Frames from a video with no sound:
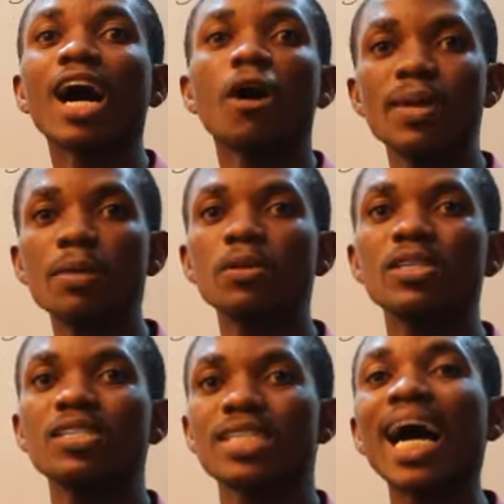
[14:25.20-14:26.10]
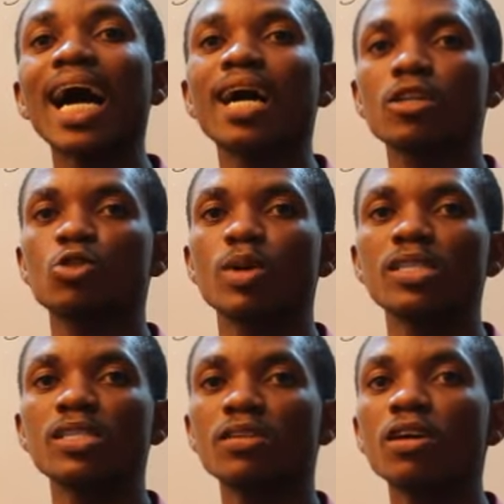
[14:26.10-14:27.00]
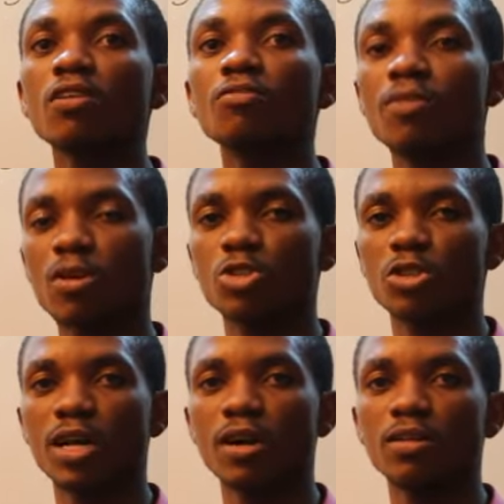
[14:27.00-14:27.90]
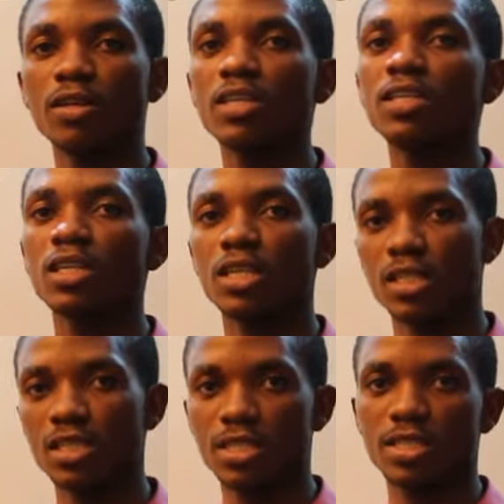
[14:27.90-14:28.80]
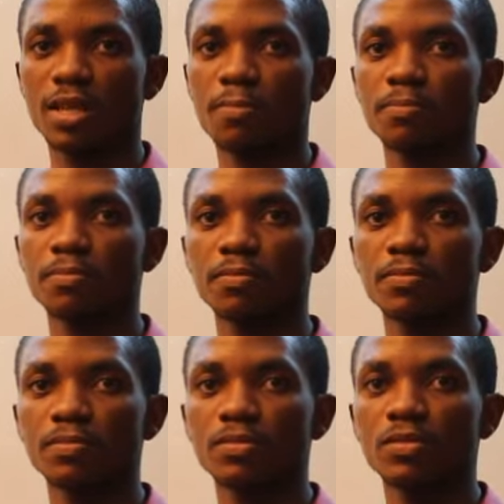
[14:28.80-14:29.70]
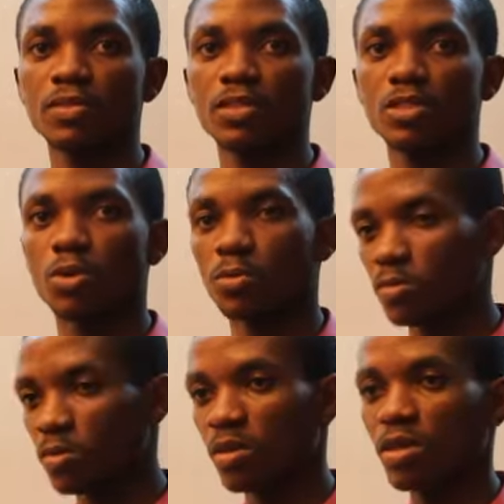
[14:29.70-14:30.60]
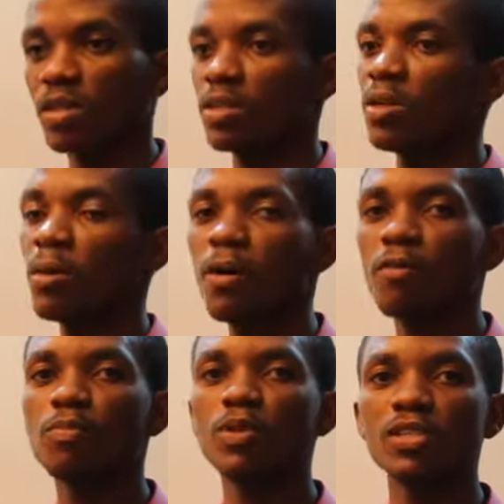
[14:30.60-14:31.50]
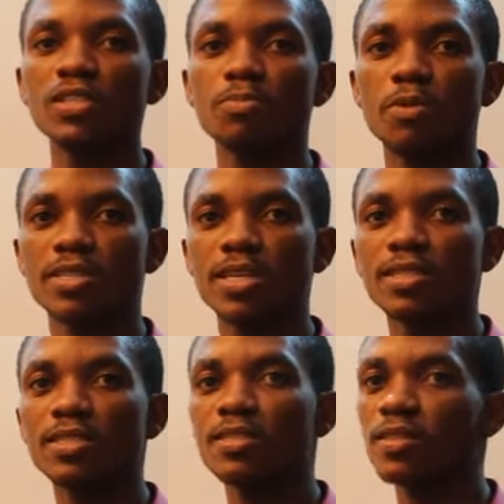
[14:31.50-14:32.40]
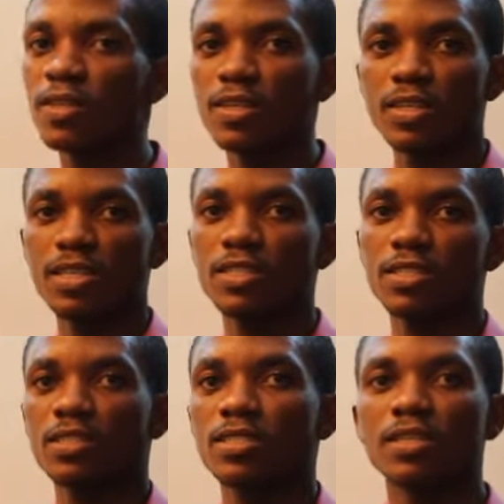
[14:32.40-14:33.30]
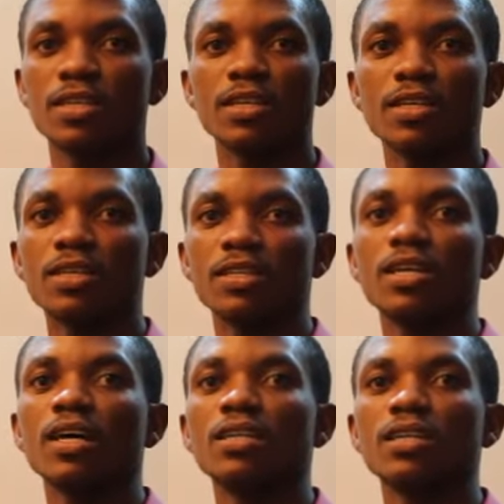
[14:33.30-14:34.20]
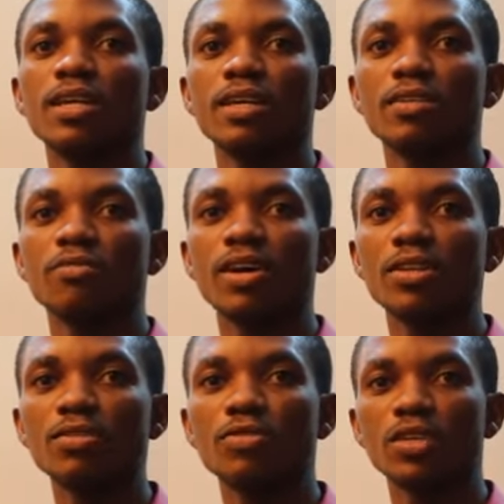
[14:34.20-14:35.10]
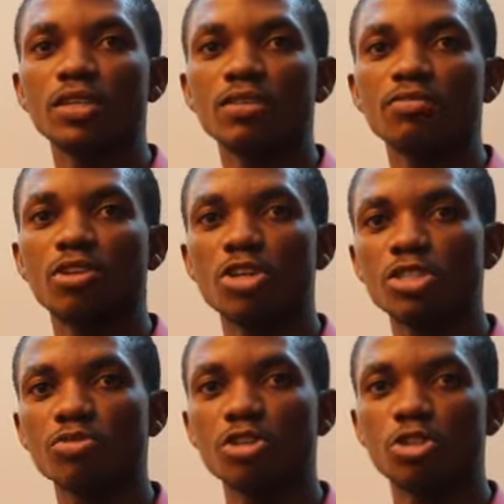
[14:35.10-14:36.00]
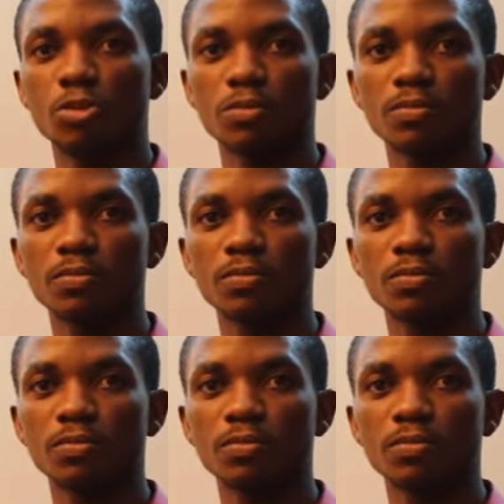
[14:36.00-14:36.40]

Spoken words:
how many pulleys are actually functional in the system. So, the number of pulleys present is the value for the velocity ratio,